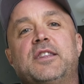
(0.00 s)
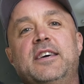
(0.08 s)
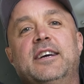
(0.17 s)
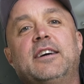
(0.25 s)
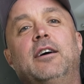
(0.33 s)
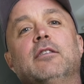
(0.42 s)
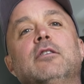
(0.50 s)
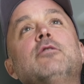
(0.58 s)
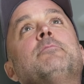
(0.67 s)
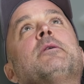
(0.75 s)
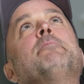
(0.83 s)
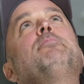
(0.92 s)
thick
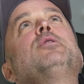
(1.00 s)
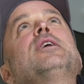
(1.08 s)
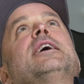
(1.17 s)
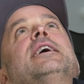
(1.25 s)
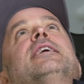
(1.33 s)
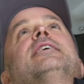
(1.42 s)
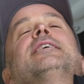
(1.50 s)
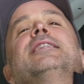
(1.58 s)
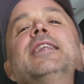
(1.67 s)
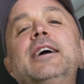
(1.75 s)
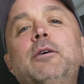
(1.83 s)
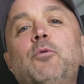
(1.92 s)
aluminum plate,
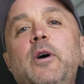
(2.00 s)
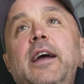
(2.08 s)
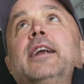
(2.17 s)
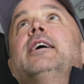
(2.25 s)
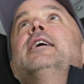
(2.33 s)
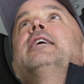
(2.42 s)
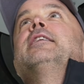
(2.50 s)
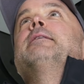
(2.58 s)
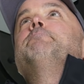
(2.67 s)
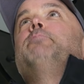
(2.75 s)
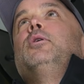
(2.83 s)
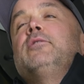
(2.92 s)
lightweight,
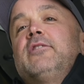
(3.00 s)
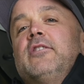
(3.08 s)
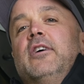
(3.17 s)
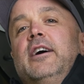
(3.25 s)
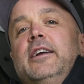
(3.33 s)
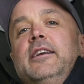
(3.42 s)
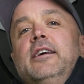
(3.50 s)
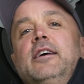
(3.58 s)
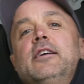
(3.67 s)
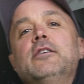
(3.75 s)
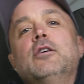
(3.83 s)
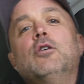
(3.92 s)
that bolts on.
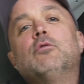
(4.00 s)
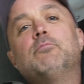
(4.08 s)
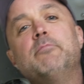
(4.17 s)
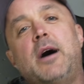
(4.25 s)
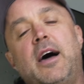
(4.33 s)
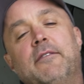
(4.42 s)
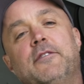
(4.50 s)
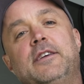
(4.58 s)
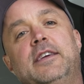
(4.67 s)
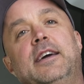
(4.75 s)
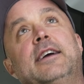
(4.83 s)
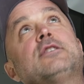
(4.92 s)
No
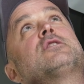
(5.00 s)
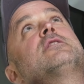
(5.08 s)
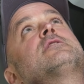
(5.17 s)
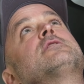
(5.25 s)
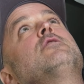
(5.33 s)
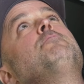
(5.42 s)
modifications, no